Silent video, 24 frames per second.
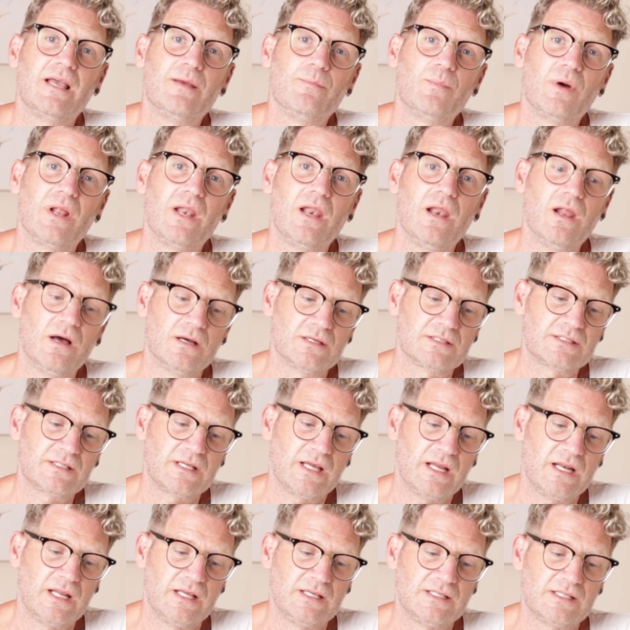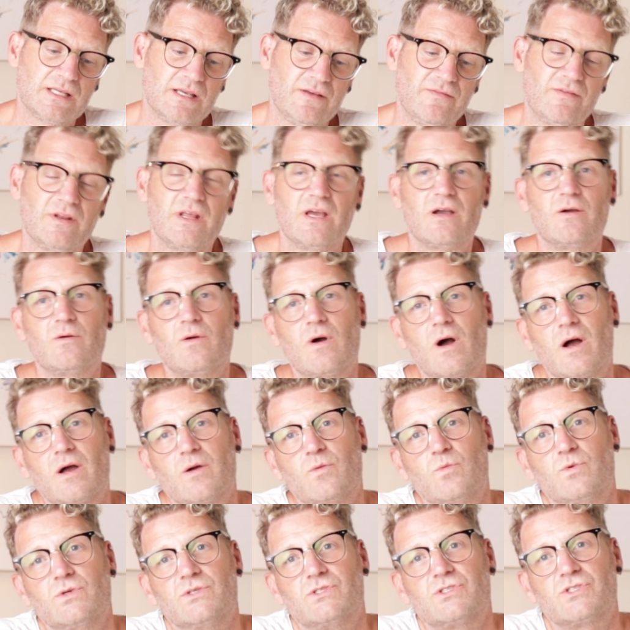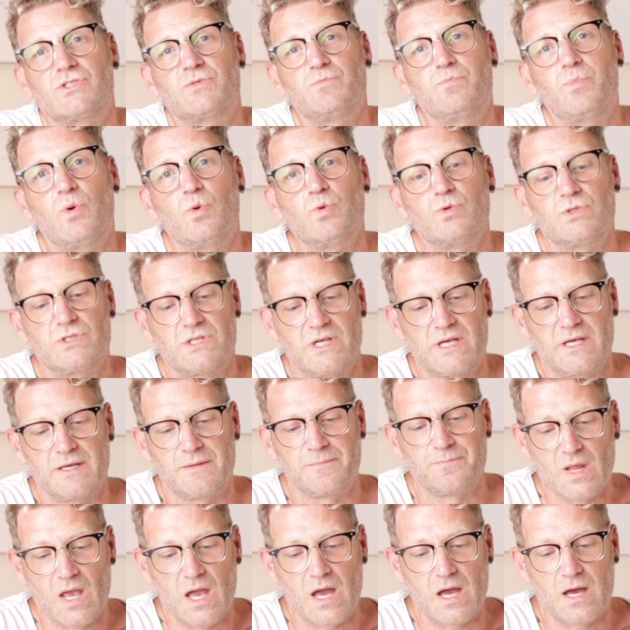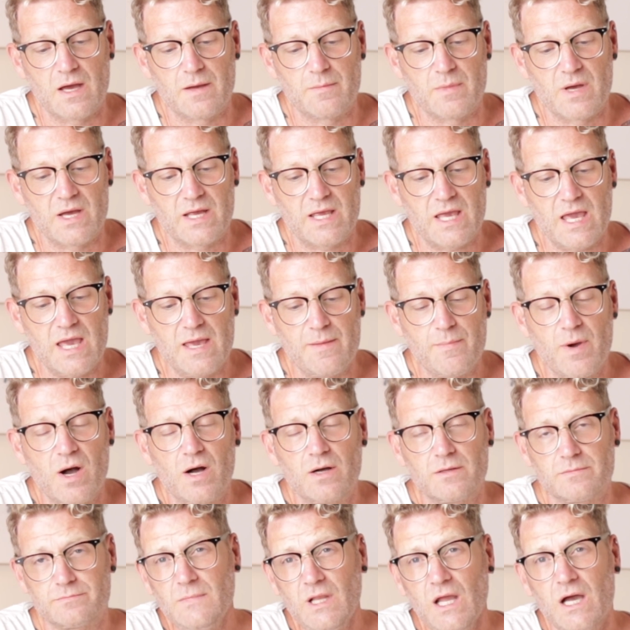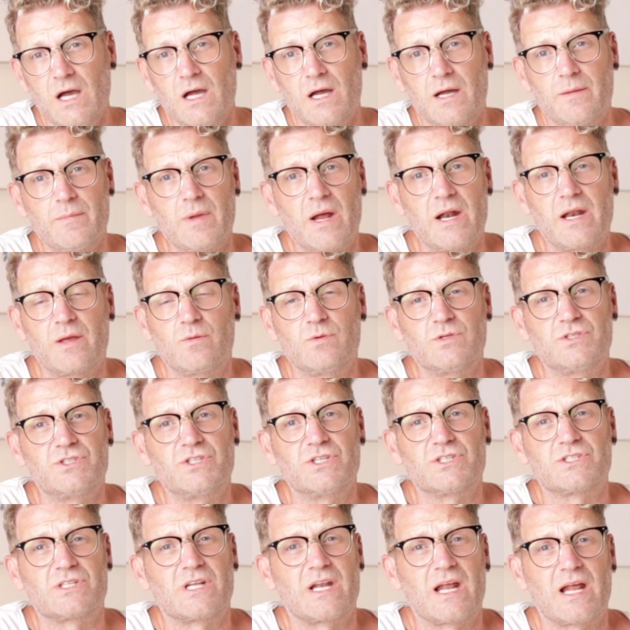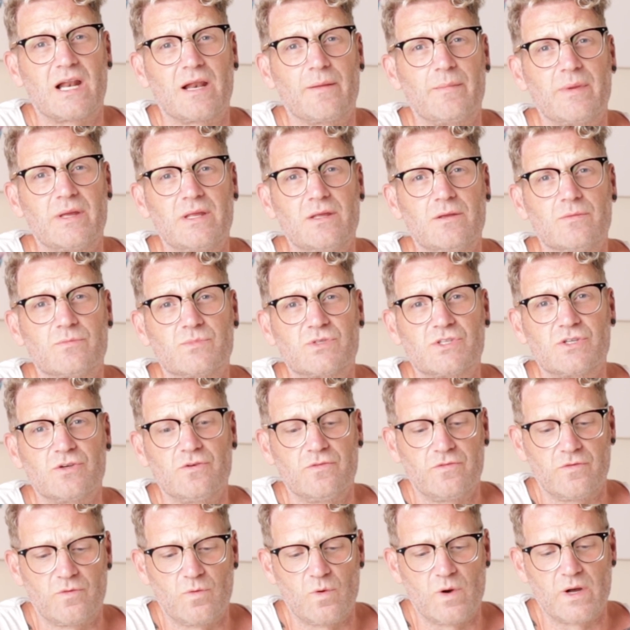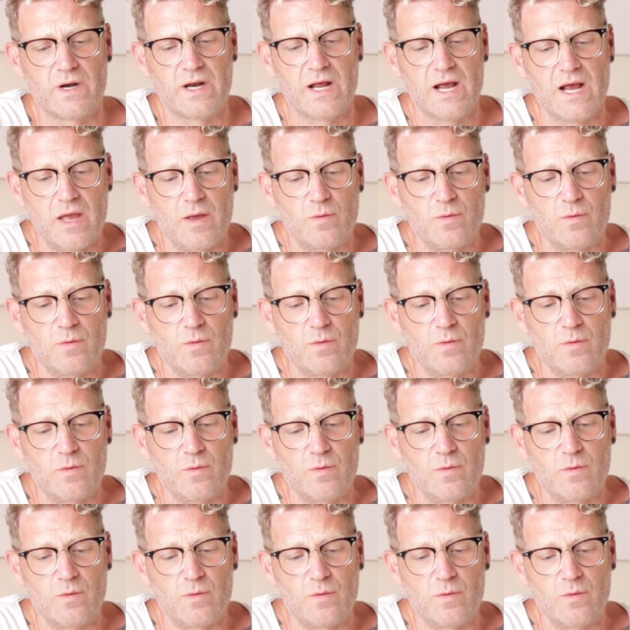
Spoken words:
in my last EDC video, I was sporting a key bar, and it was just an aluminium silver one.